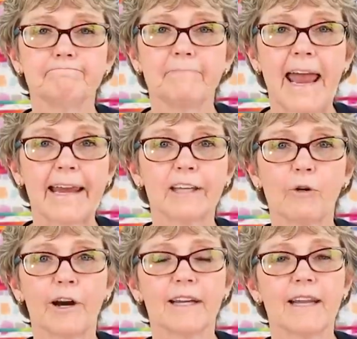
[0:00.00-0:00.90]
Hanging
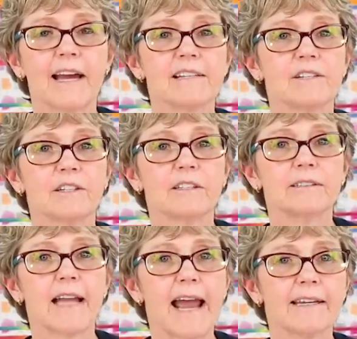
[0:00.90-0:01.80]

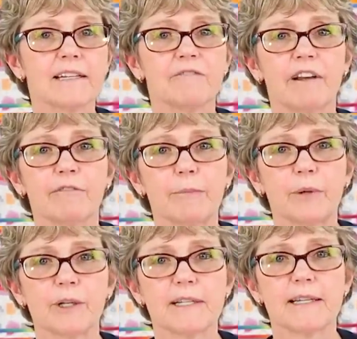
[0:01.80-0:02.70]
Organizer, Annie's Favorite
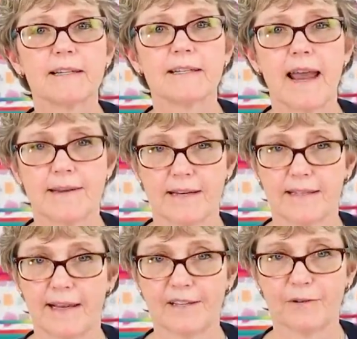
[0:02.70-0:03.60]
Purses, and
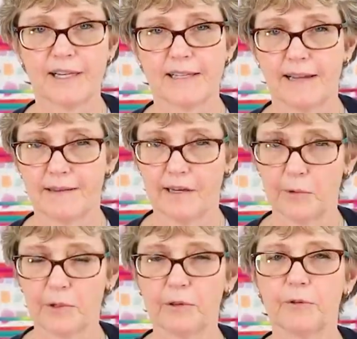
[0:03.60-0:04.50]
Necessaries, I think
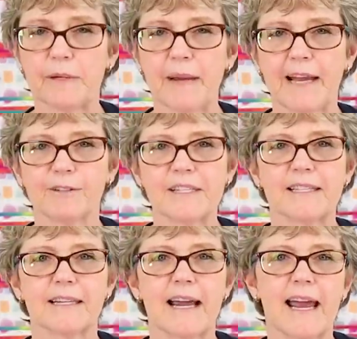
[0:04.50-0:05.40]
were the three
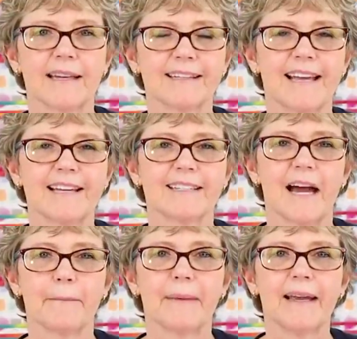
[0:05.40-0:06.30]
patterns that I had at that
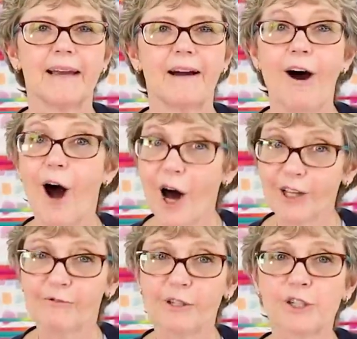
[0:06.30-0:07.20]
time,
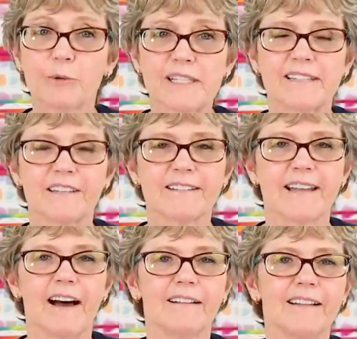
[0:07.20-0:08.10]
all of which we still
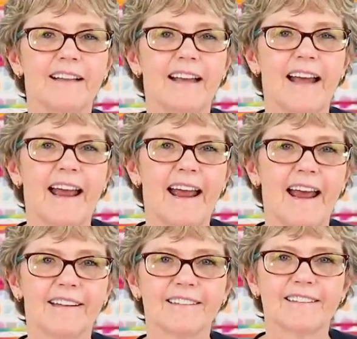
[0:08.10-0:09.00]
sell. And